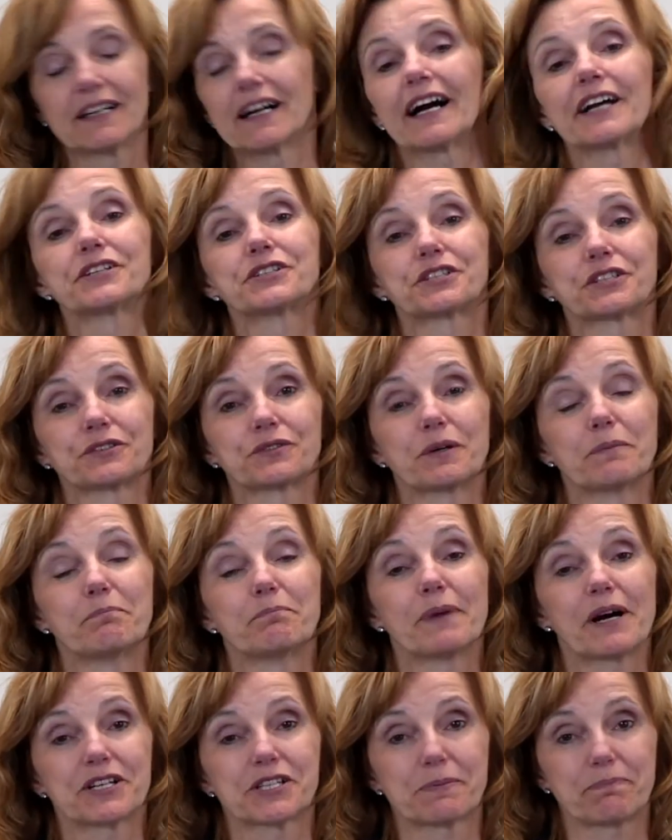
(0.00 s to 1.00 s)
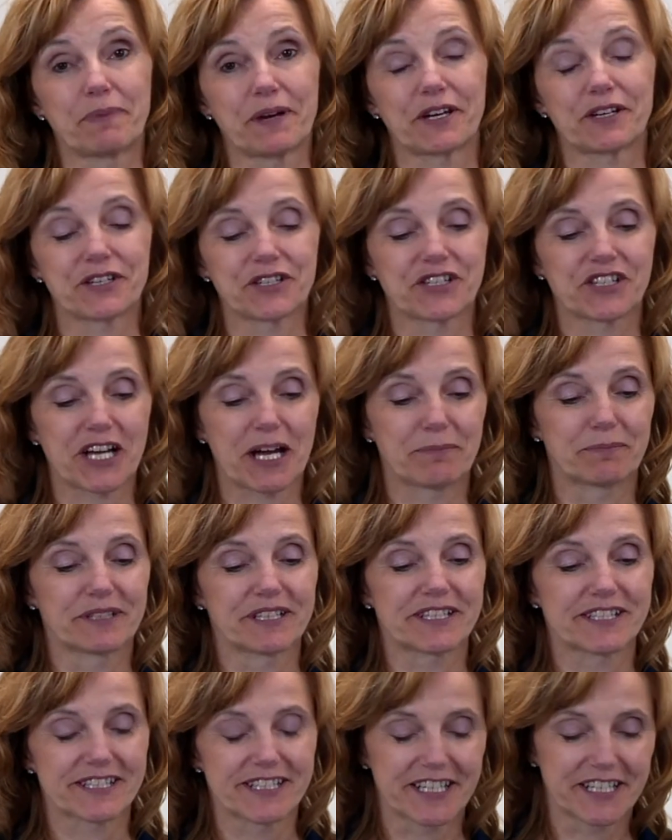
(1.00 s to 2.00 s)
I do a much better job
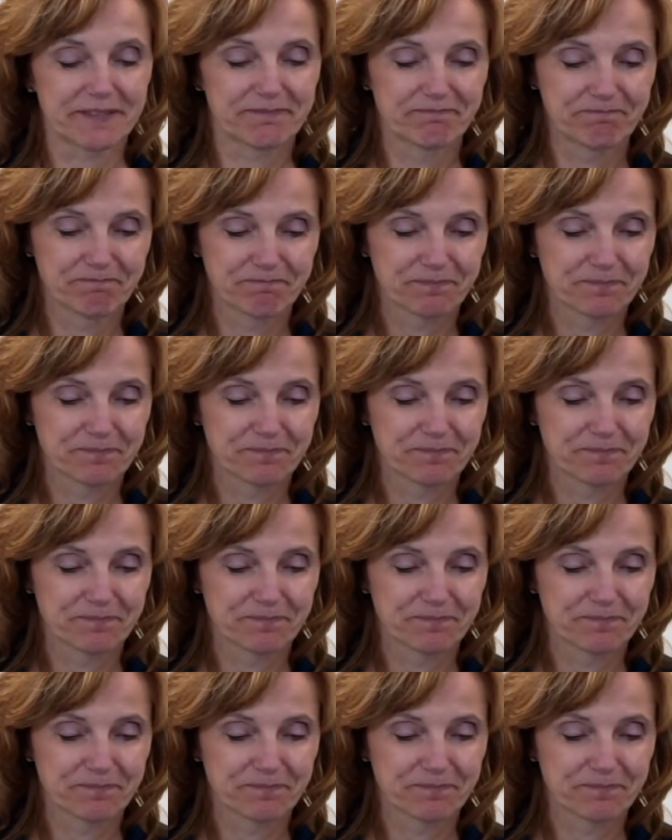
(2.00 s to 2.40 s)
listening.